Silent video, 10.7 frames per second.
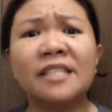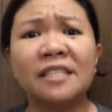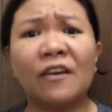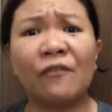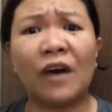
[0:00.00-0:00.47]

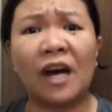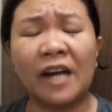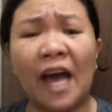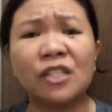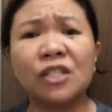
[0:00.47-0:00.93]
the
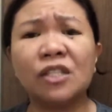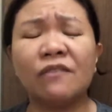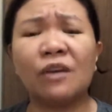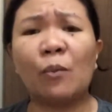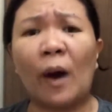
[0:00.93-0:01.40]
reaction
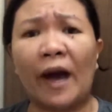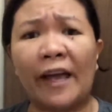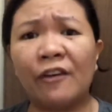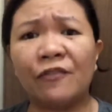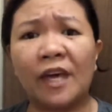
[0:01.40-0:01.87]
of the wife